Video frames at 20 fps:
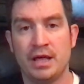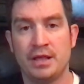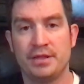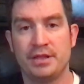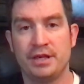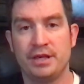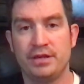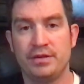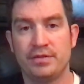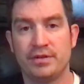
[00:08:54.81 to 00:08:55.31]

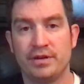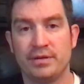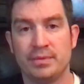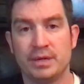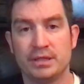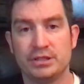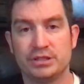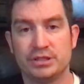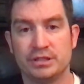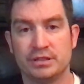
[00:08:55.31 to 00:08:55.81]
Thank you very
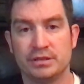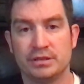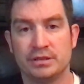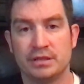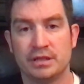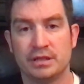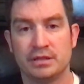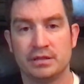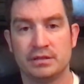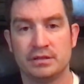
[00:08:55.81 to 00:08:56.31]
much, and
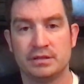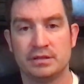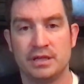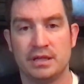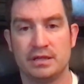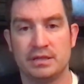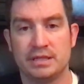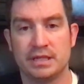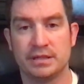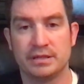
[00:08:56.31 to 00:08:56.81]

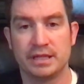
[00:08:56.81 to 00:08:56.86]
until